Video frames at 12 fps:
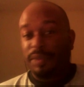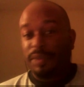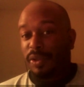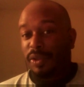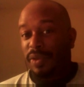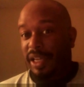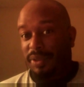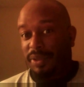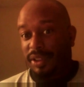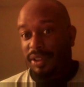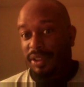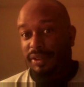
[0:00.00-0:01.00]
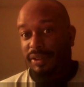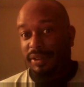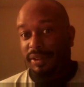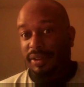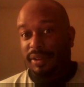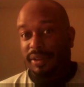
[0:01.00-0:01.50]
on after this,
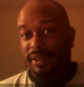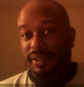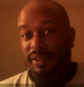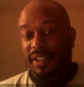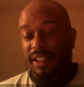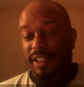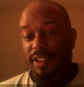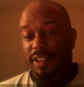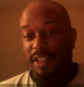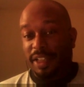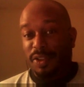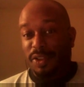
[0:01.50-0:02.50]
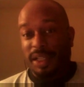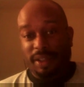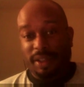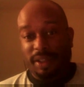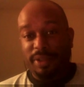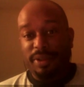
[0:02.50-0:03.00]
and they do what I
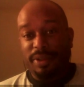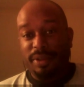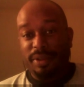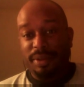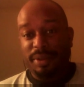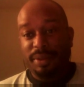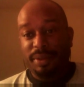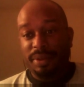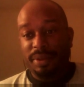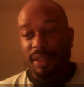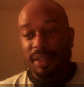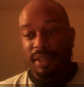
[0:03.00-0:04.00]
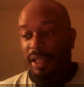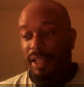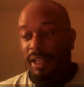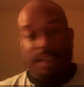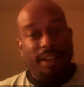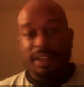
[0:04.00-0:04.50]
think they're going to do,
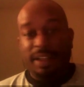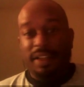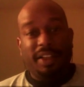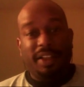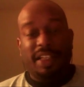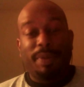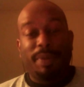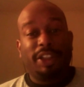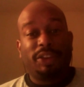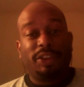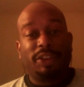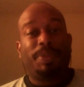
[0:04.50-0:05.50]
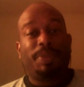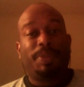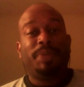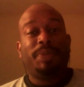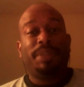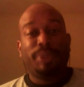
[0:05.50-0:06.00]
they better strap up
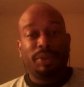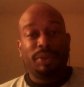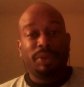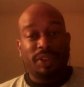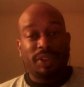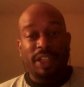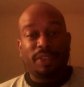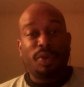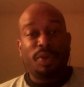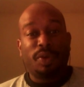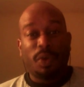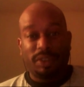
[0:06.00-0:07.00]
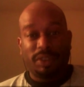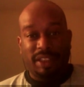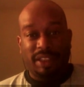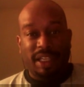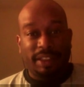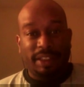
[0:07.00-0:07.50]
their boots because they're going to have to go to work
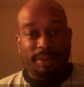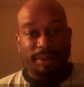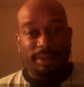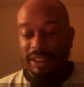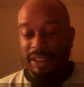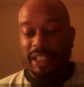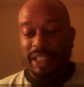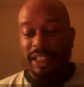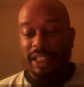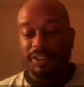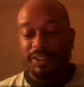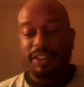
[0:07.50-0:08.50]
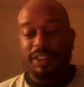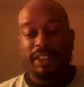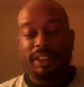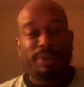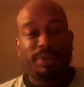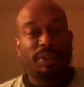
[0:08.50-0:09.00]
tonight, because I got a feeling
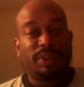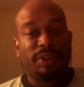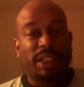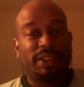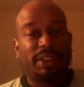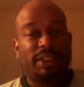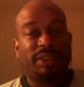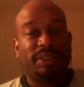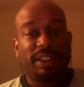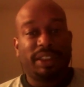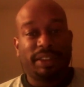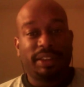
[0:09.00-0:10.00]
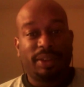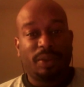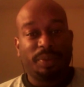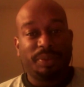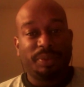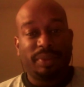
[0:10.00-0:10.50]
that Ambrose and Rollins are going to take this
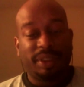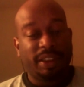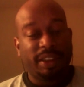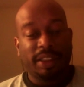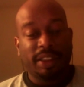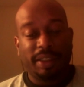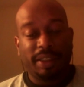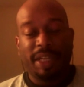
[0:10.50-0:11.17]
home. This